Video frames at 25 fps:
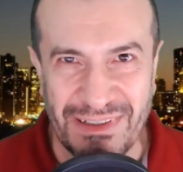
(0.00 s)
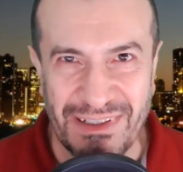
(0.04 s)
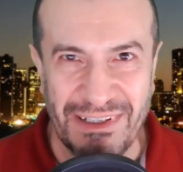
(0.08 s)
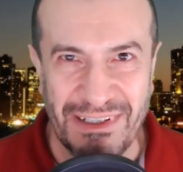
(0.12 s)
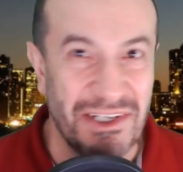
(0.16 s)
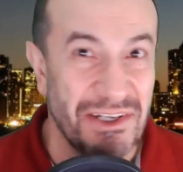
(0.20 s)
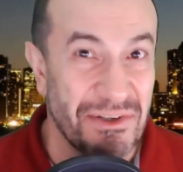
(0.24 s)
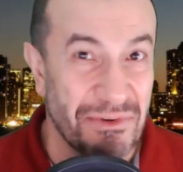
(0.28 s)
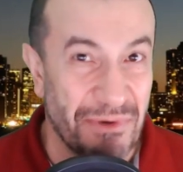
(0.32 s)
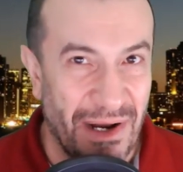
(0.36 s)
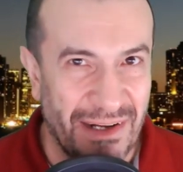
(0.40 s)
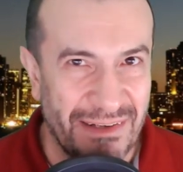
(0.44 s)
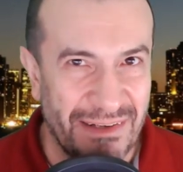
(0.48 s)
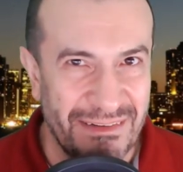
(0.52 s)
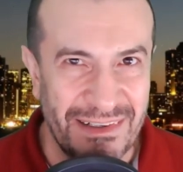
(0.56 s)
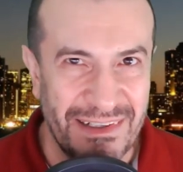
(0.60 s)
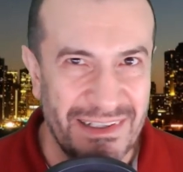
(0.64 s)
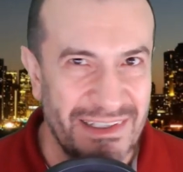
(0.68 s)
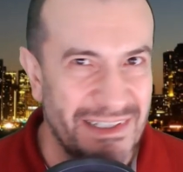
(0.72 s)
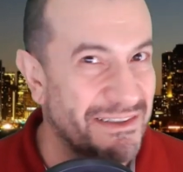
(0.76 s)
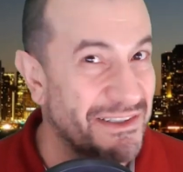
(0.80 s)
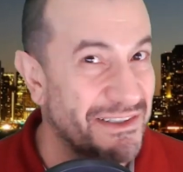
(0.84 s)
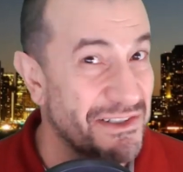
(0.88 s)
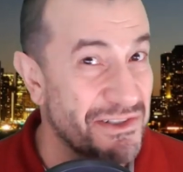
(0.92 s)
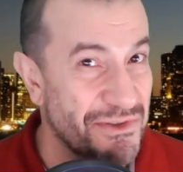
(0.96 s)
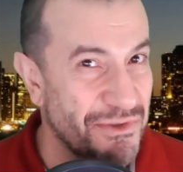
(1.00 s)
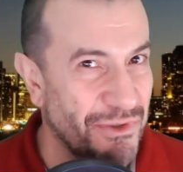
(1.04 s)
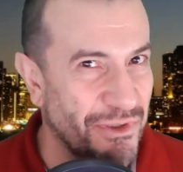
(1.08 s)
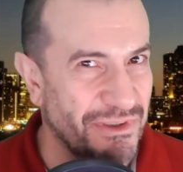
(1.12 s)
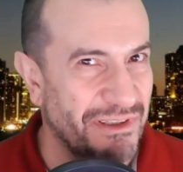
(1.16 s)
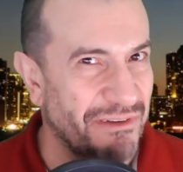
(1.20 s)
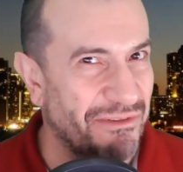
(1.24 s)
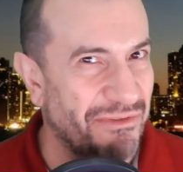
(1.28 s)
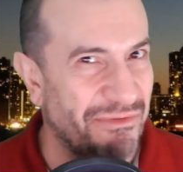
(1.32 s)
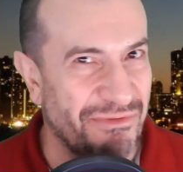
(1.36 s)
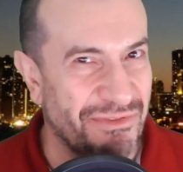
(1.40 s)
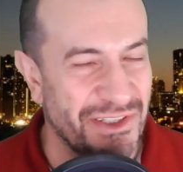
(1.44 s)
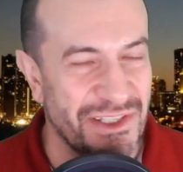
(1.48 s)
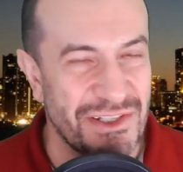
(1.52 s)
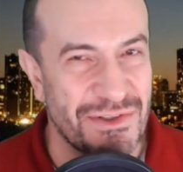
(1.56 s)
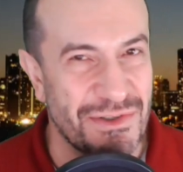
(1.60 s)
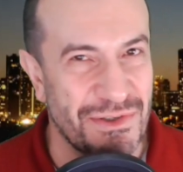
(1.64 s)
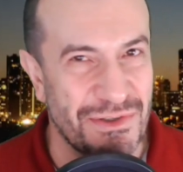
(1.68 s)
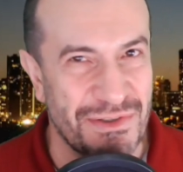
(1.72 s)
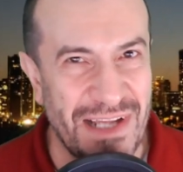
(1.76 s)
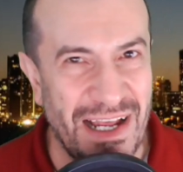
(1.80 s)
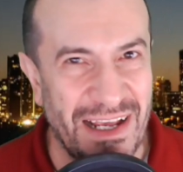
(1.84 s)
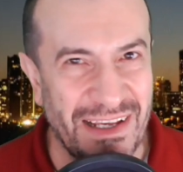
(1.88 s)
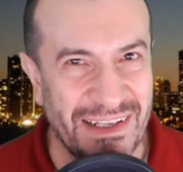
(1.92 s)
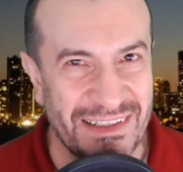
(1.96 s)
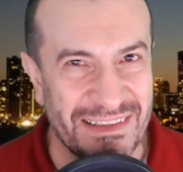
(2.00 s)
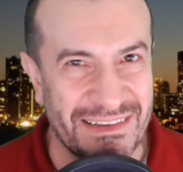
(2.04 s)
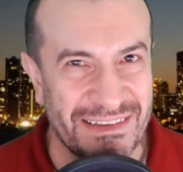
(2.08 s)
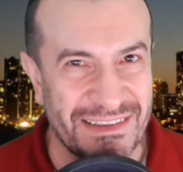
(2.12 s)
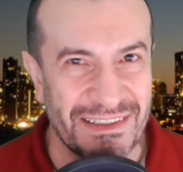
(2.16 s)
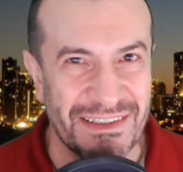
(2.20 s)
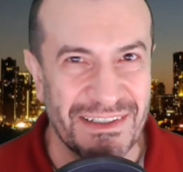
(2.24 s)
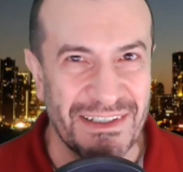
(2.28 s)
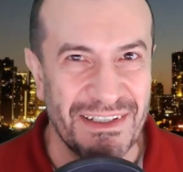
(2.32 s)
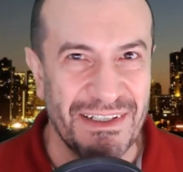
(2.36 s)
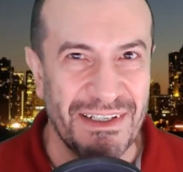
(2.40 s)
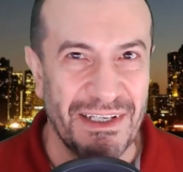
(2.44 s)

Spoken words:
Iran, it is not a free society.